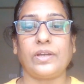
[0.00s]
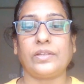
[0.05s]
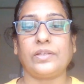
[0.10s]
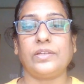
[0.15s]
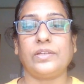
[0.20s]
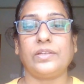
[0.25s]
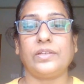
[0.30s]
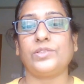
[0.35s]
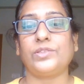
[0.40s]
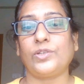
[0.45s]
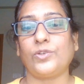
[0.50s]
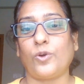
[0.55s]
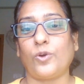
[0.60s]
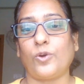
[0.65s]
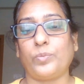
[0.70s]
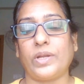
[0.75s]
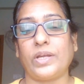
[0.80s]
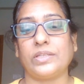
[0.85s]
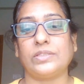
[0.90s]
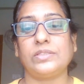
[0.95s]
architecture
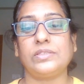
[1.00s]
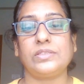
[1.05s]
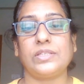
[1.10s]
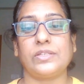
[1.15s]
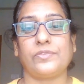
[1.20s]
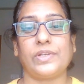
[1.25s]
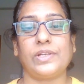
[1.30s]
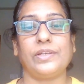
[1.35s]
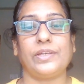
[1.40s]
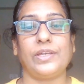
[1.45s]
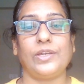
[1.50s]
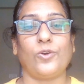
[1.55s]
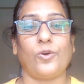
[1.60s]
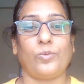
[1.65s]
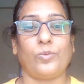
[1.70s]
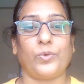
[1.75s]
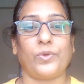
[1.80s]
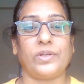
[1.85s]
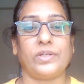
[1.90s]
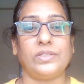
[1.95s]
comprises several key
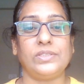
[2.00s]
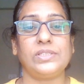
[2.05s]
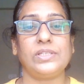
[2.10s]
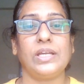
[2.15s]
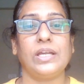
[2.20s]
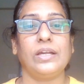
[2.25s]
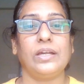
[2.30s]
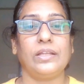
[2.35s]
components